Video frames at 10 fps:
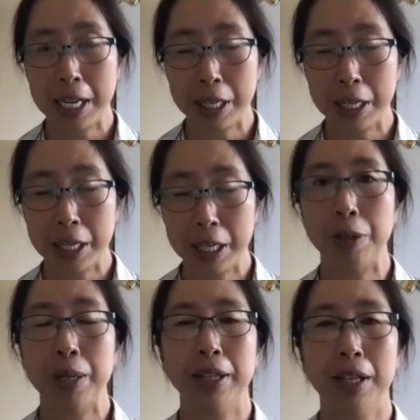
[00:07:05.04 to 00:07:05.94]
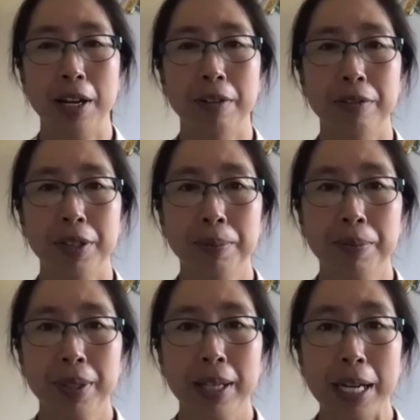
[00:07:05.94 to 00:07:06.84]
that I knew and
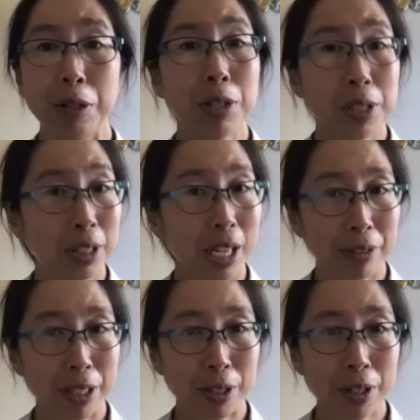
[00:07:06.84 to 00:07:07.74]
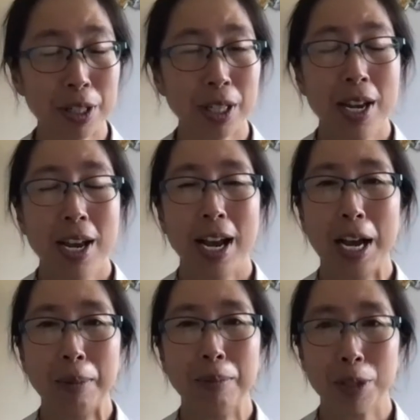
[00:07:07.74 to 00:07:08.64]
loved. I do still love research,
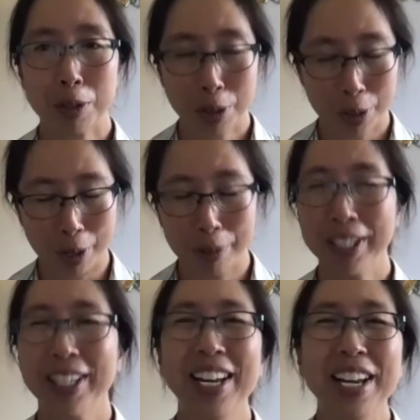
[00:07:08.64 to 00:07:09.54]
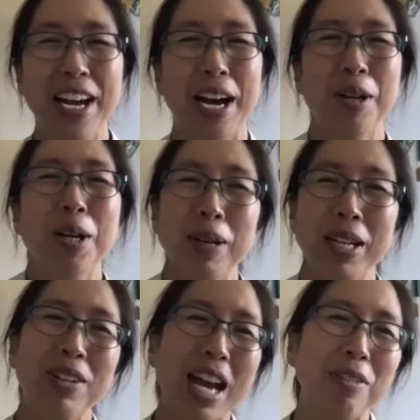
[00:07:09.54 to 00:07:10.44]
just so you know.
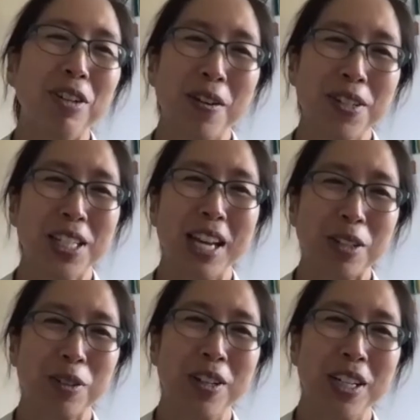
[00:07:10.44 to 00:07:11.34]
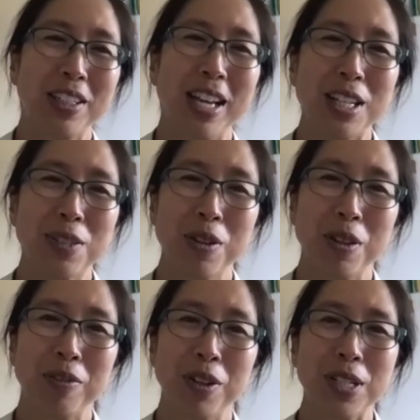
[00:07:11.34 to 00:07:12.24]
But even after I was a lecturer in a
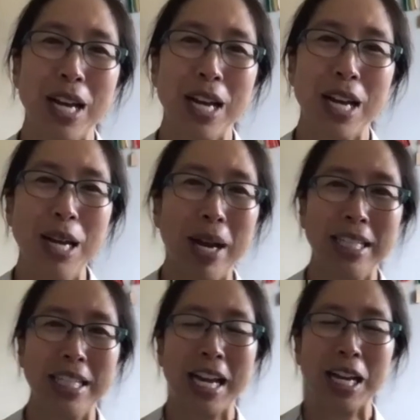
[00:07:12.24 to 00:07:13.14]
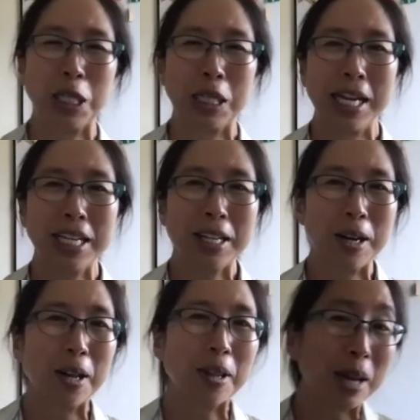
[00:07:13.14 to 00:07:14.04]
class for the first time, I didn't actually
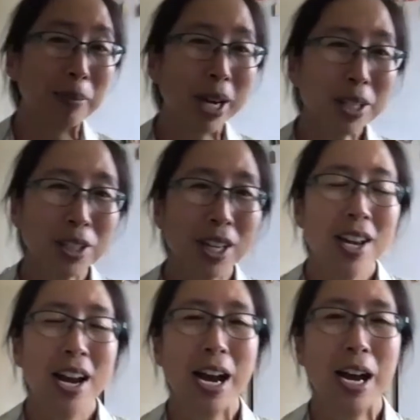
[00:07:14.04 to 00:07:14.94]
like it all that much.